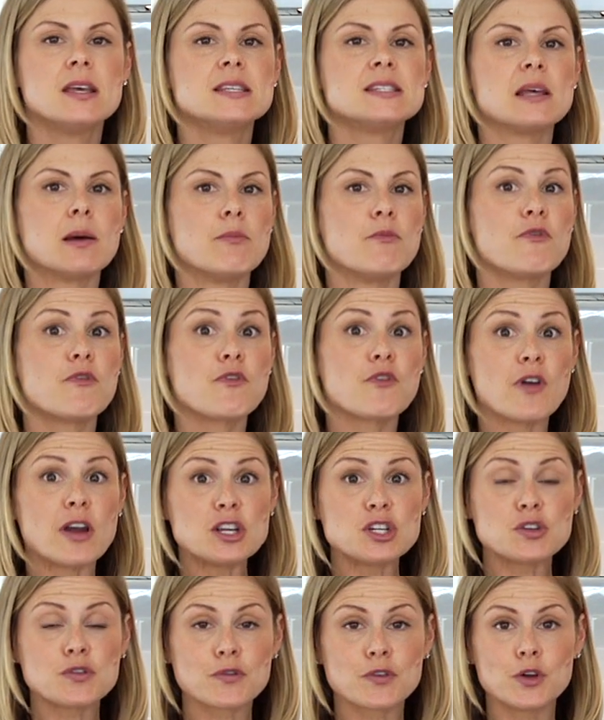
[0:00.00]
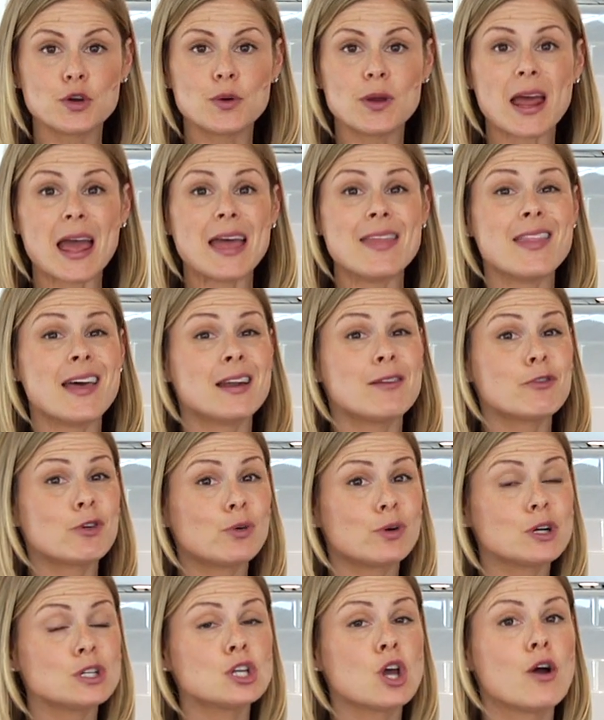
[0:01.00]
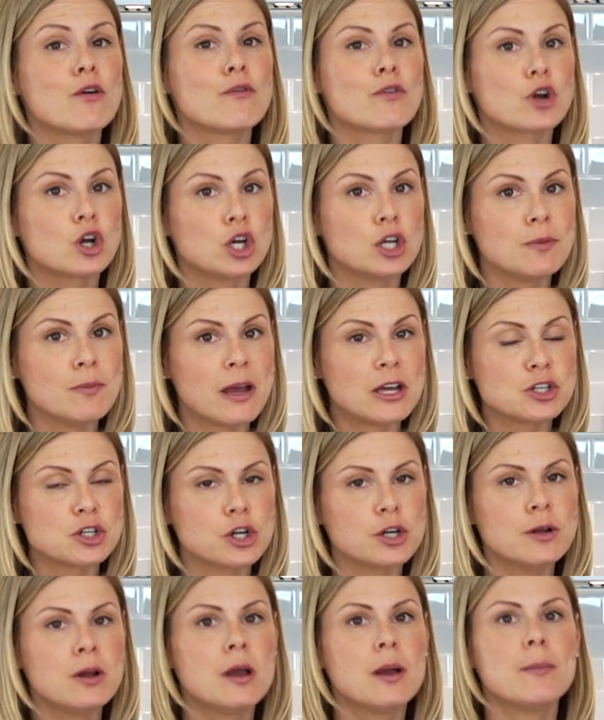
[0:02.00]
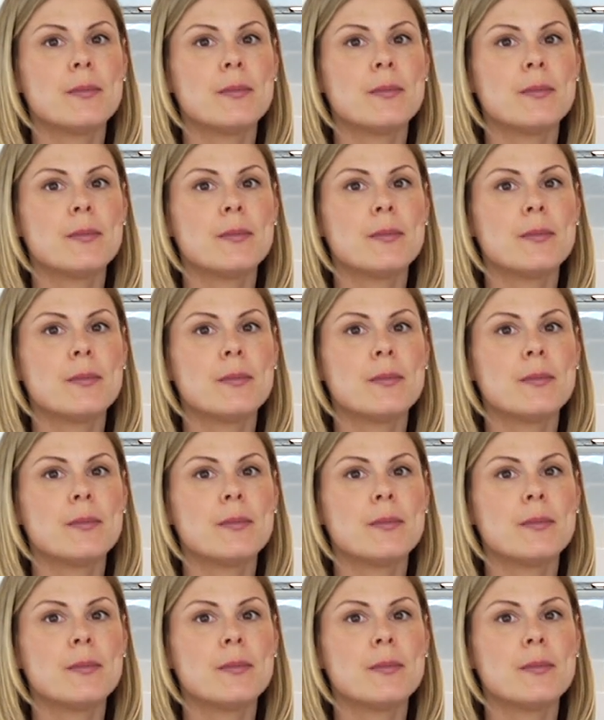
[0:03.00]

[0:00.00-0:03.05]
some fresh fruit, and then of course, for good measure,